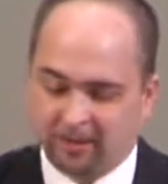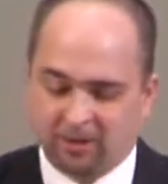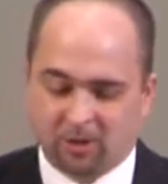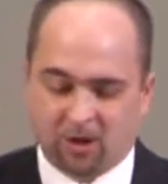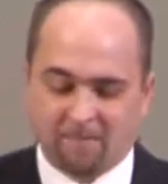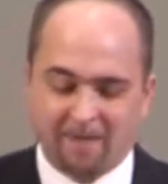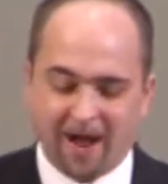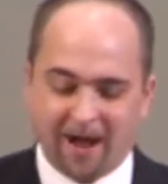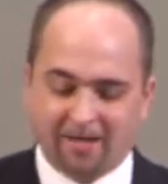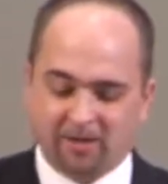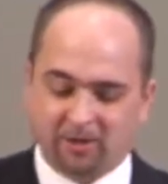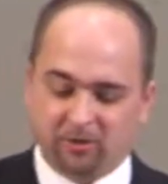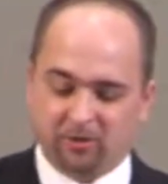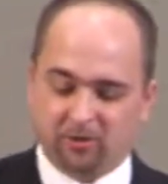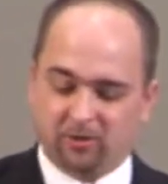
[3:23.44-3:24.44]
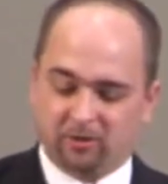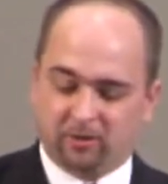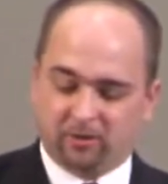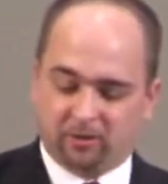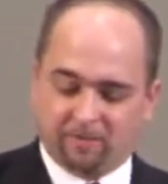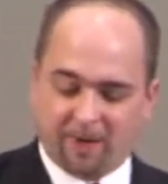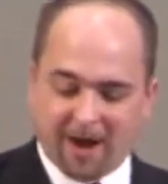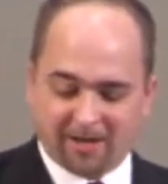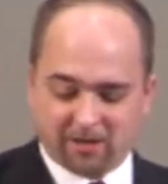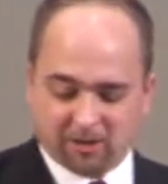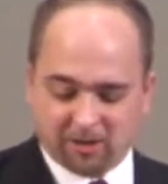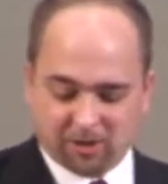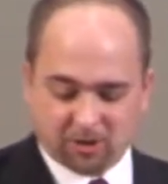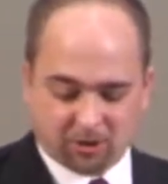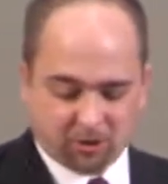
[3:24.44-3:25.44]
Turn back to the
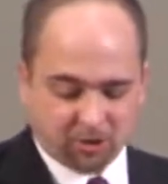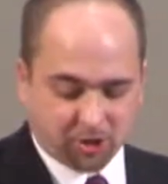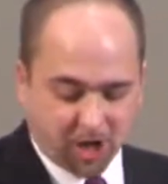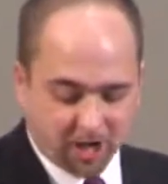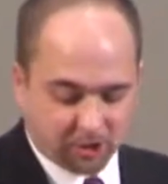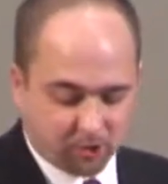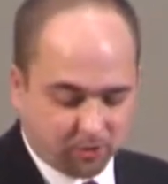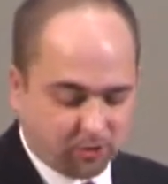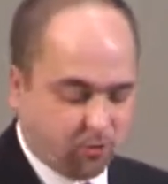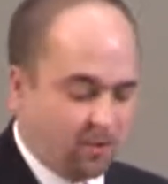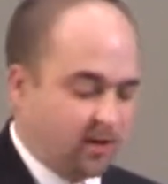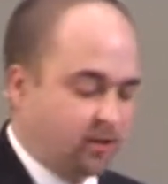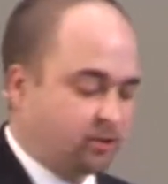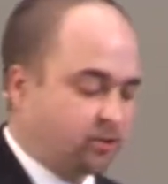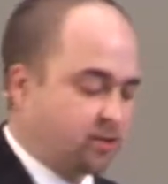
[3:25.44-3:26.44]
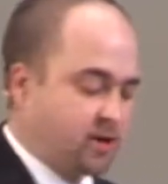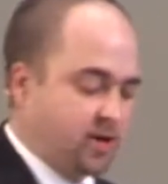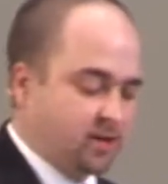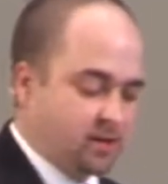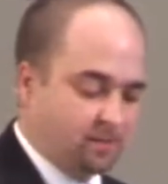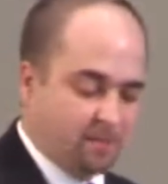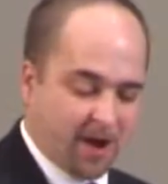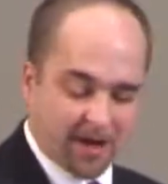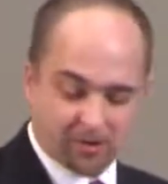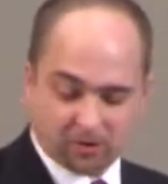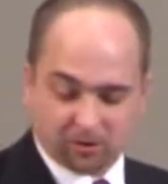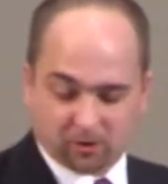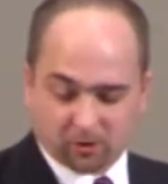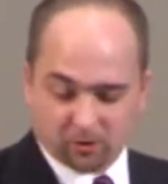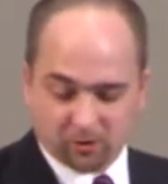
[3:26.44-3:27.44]
passage Joshua 23 that
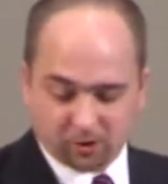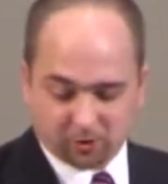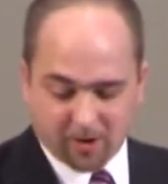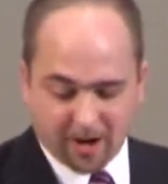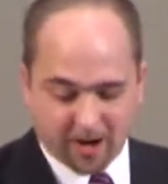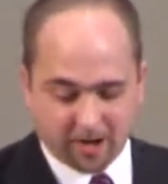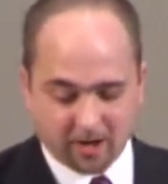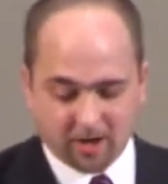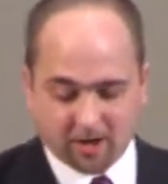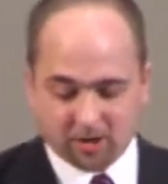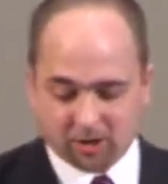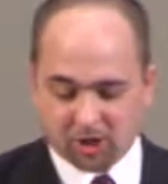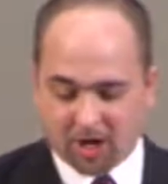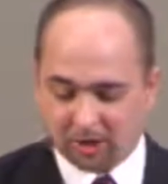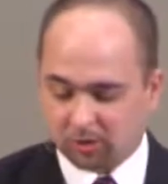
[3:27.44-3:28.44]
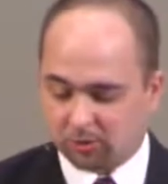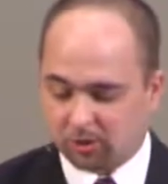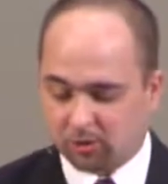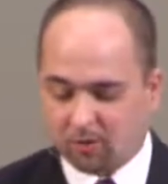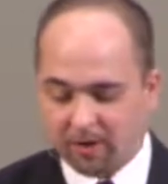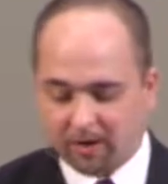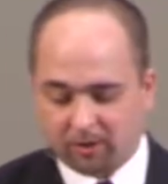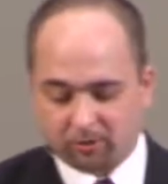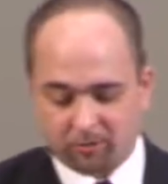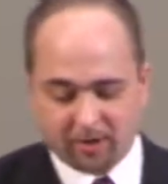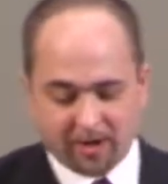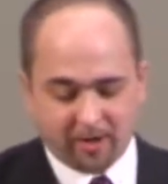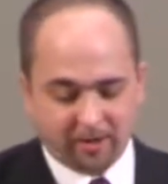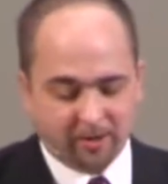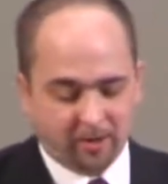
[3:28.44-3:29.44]
Pastor Cruz read, Joshua
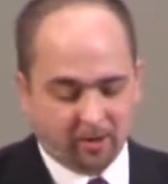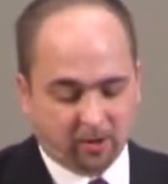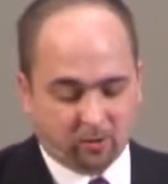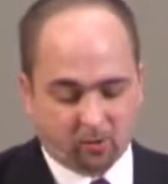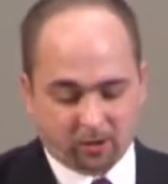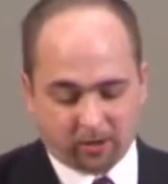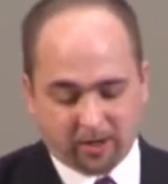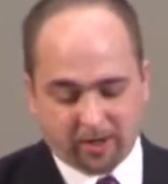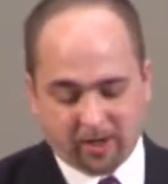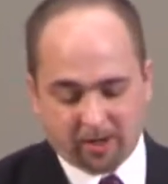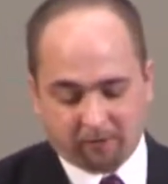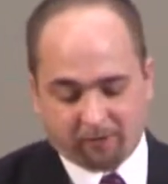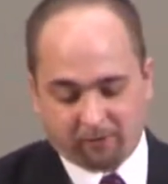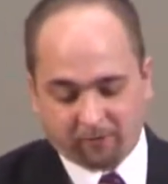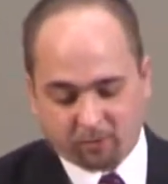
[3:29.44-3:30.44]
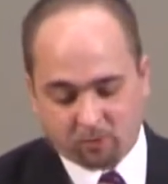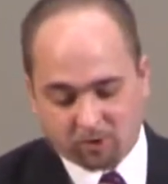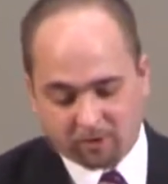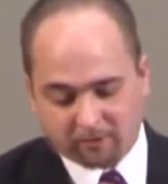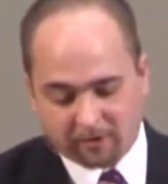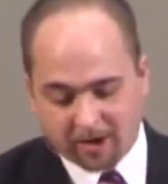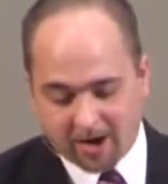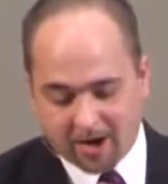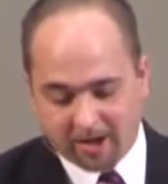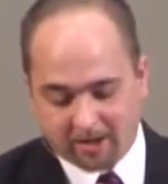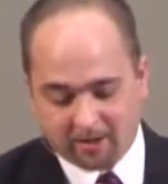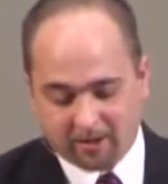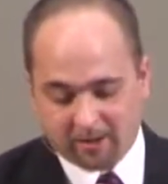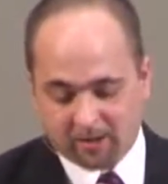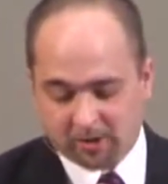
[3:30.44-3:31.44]
23, we're going to hear from the Word of God.
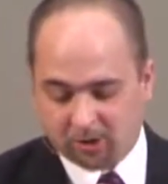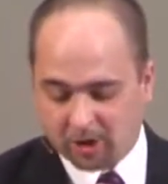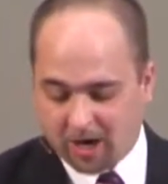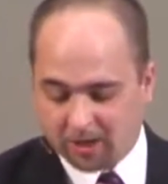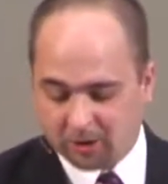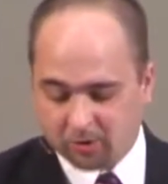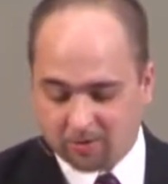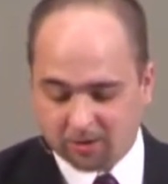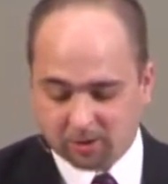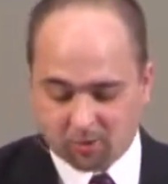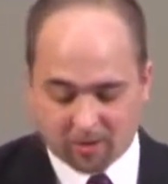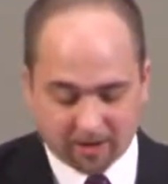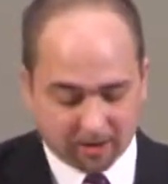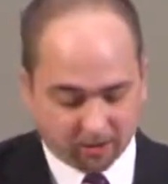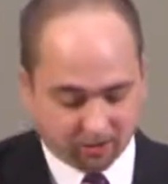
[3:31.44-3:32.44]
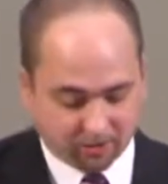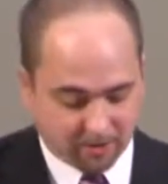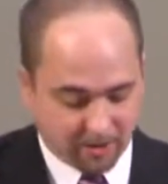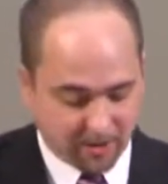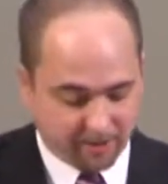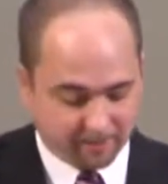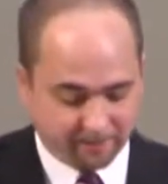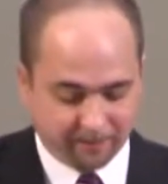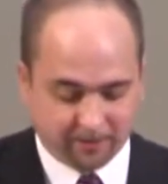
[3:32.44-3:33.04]
Joshua 23.